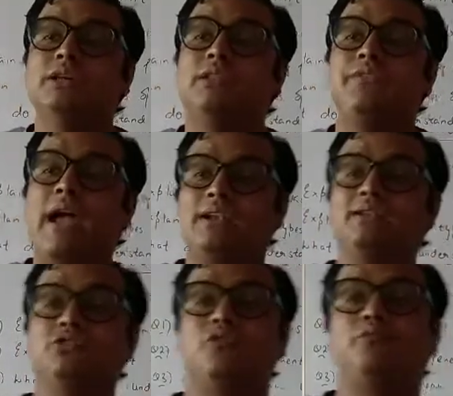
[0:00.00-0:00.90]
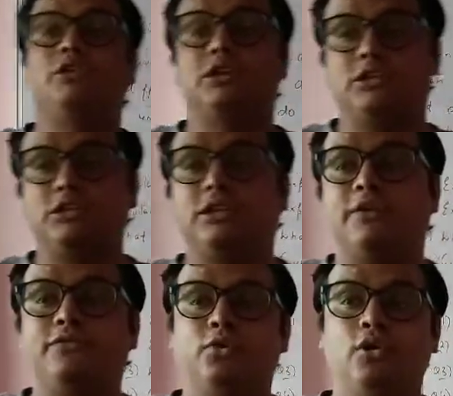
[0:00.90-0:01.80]
The factors of production I
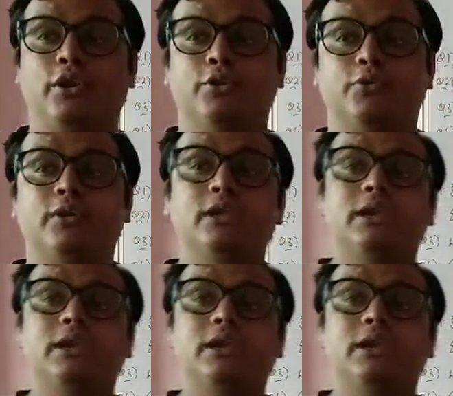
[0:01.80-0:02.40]
have told you.